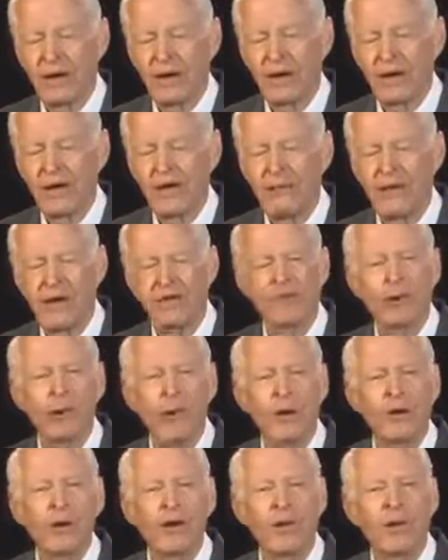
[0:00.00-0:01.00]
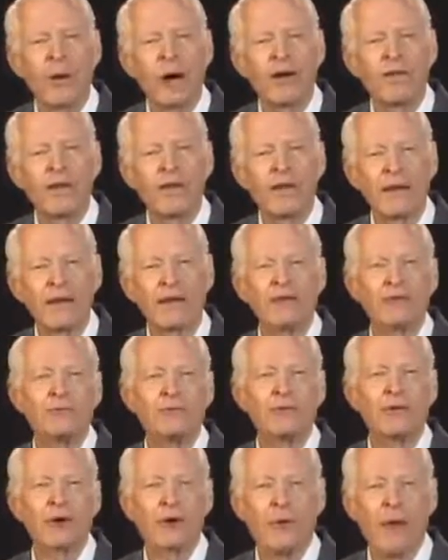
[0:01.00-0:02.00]
have you ever wondered why they
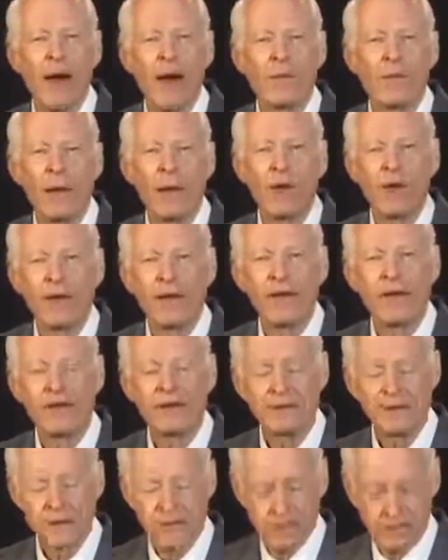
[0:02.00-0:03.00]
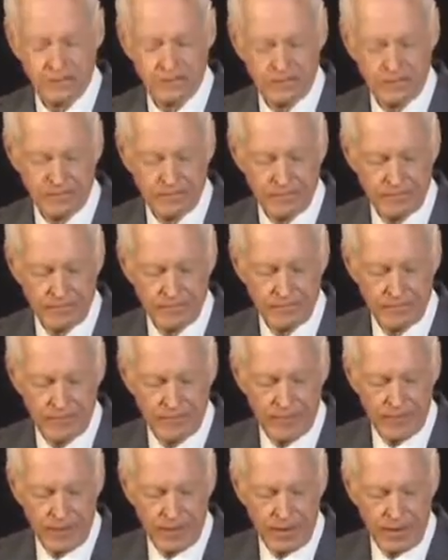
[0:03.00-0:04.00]
live to a ripe old age?
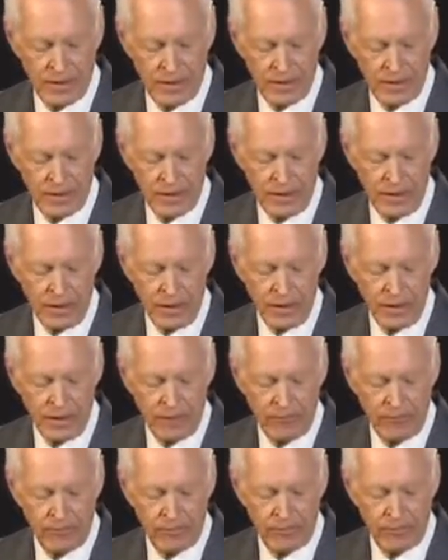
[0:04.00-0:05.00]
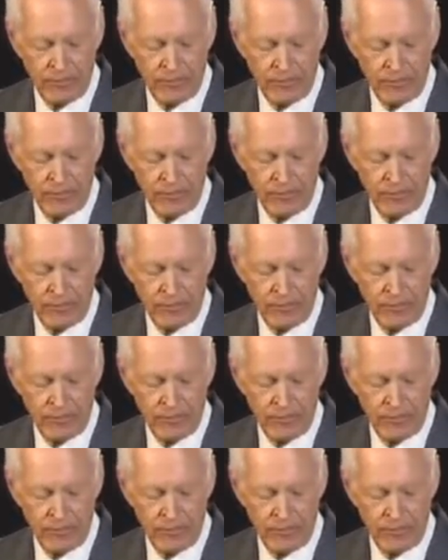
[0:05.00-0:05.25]
One